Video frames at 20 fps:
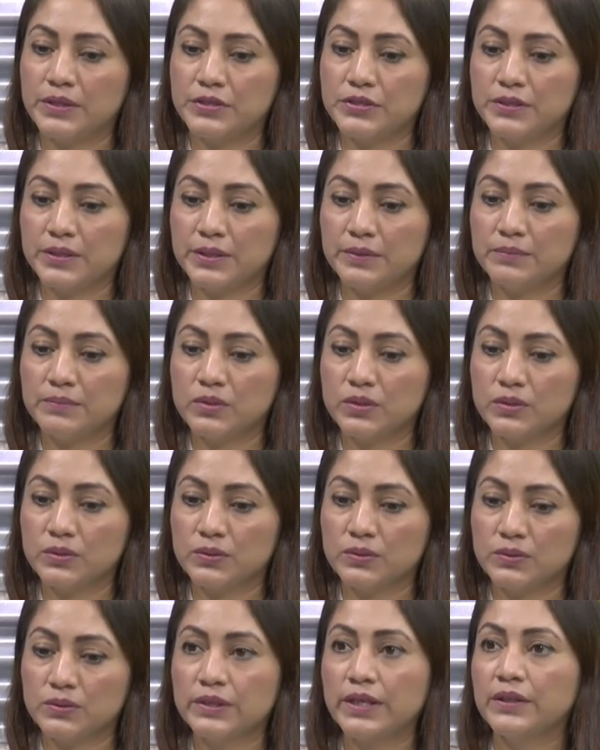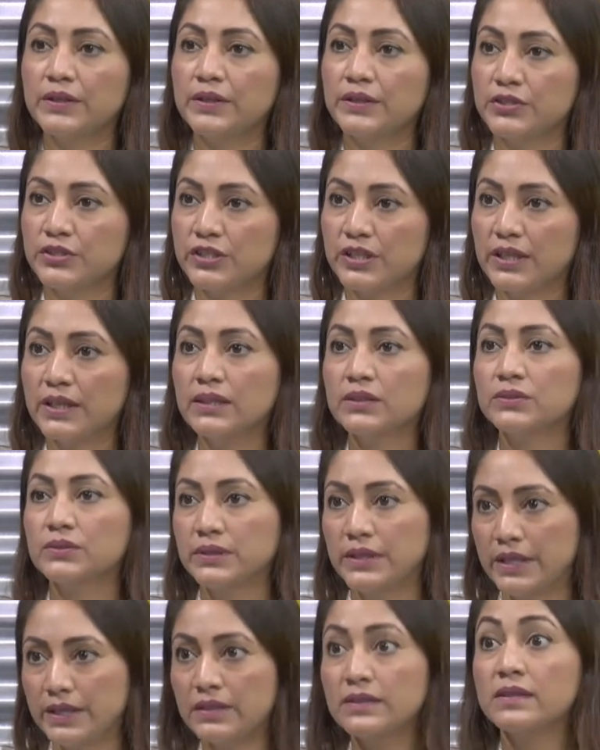them to take their child, to
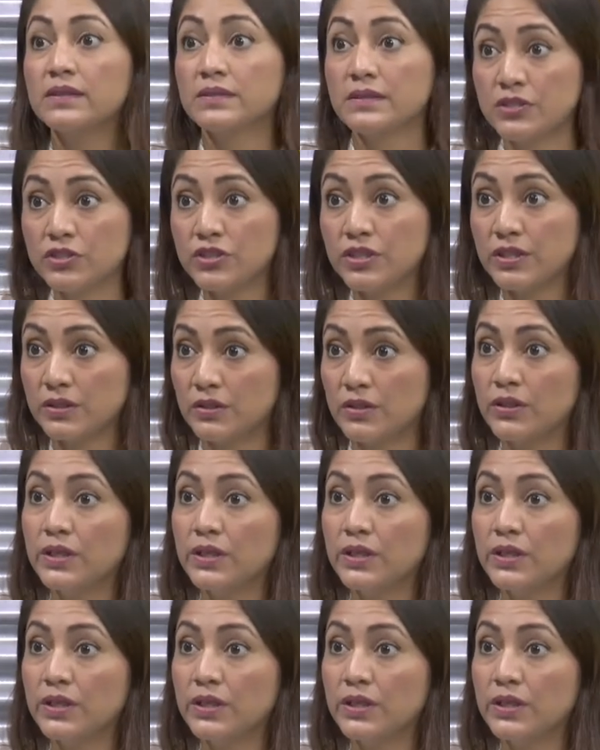take the decision.